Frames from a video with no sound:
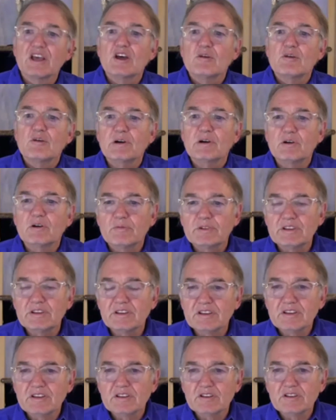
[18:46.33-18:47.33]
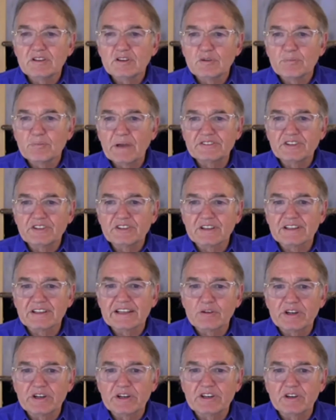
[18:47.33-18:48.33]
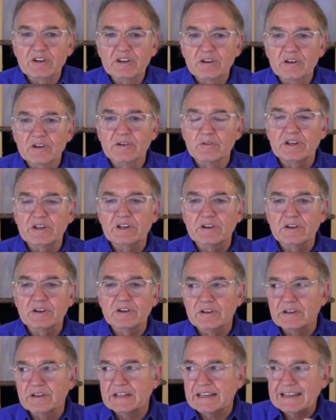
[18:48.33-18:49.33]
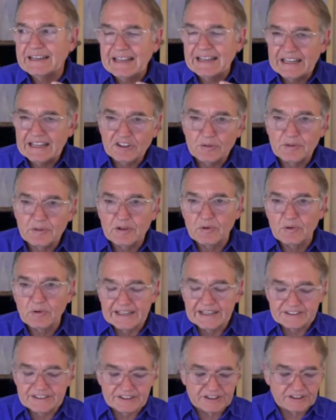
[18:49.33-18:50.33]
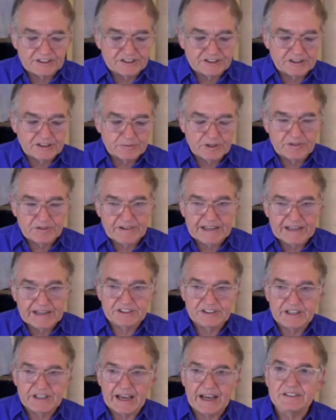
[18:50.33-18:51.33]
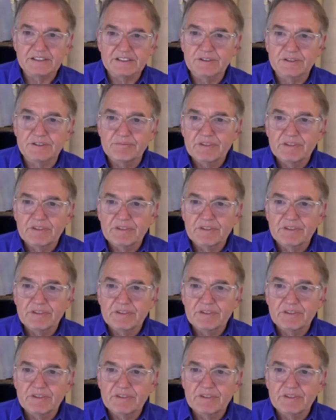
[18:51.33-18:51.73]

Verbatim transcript: But you basically, when you're in an intimate relationship, you've had sex,